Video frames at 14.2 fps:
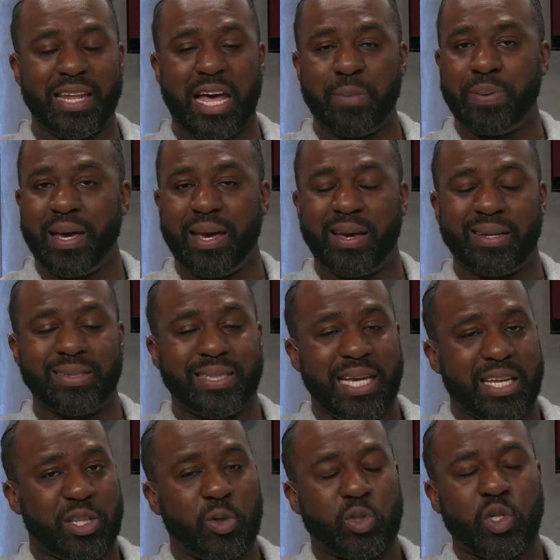that paint and
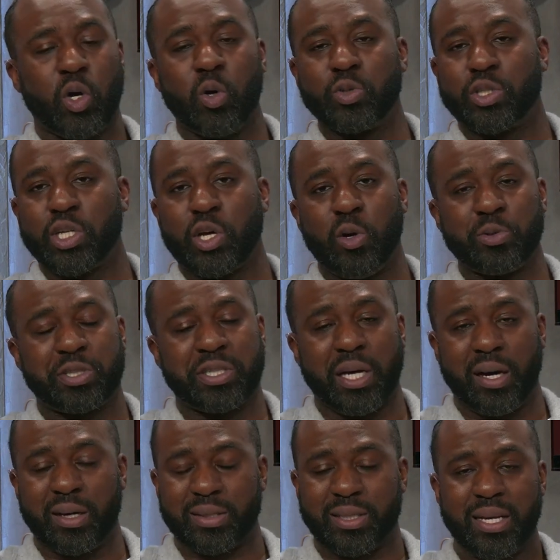take those coast-to-coast
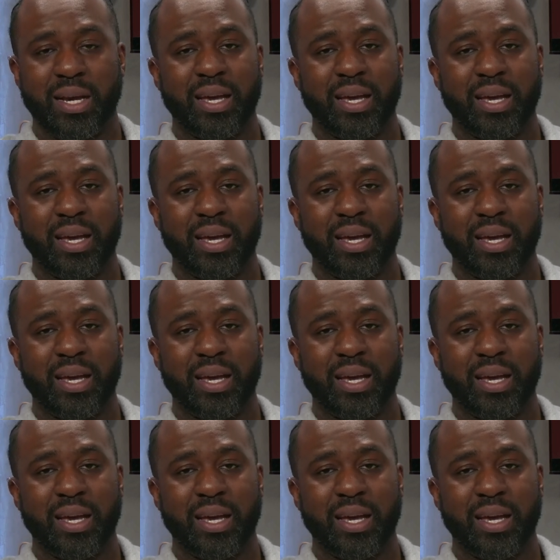dunks,